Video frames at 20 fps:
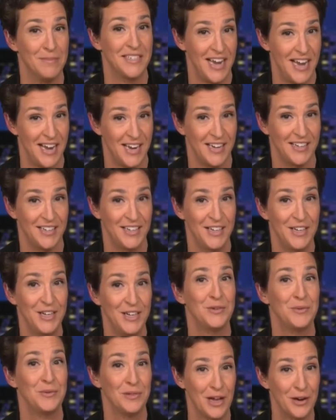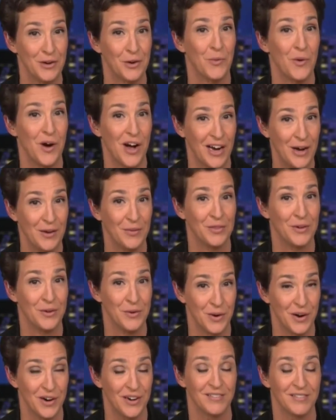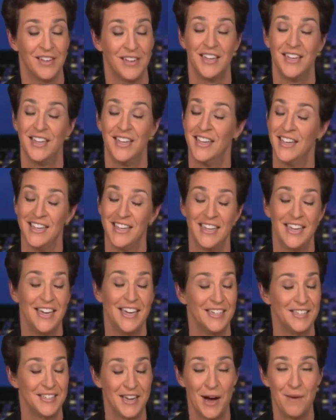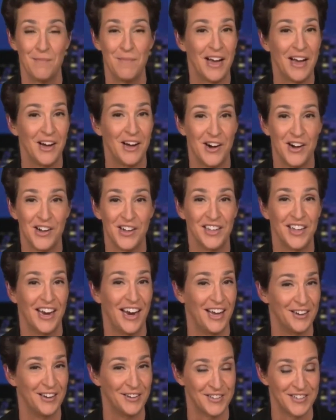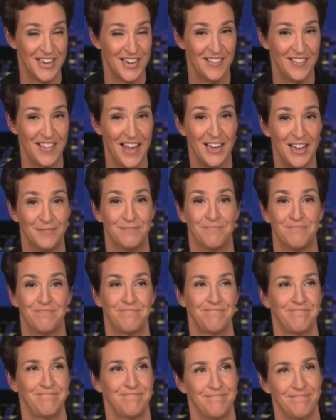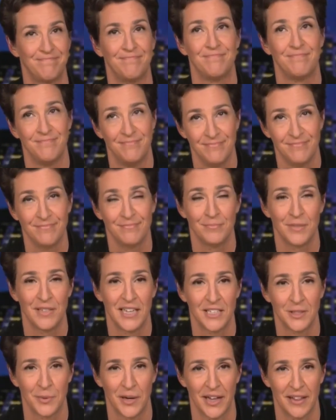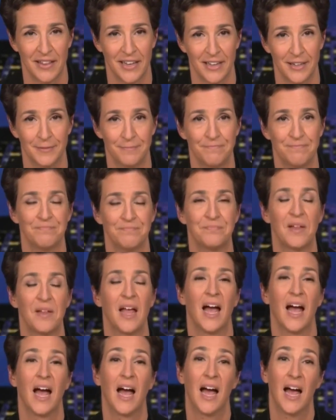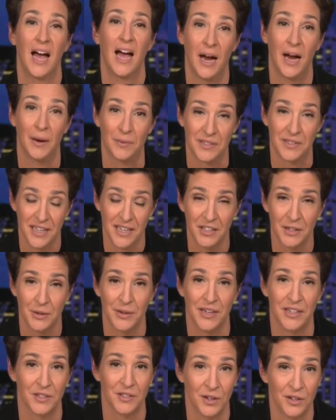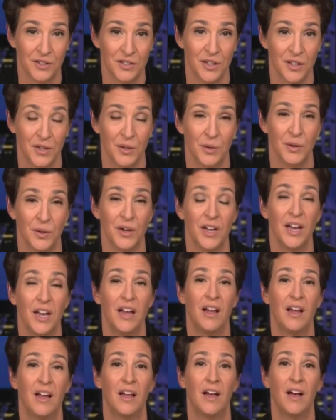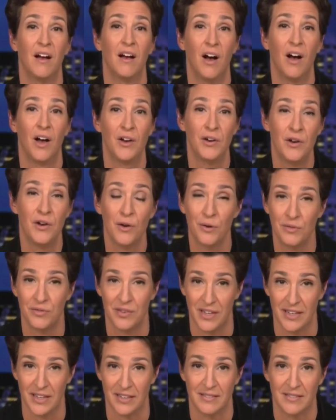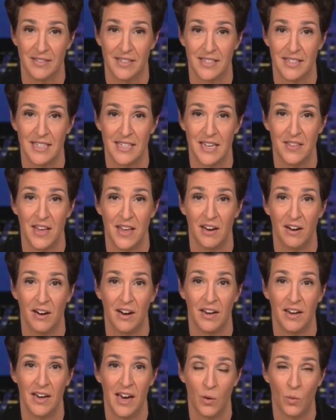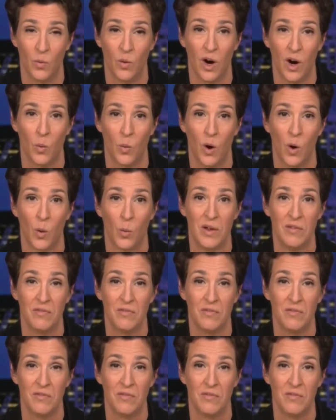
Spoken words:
mistake to let her walk out the door. It is not my call, and I understand that, but that's what I think. I will tell you, it is also unnerving to see that on a network where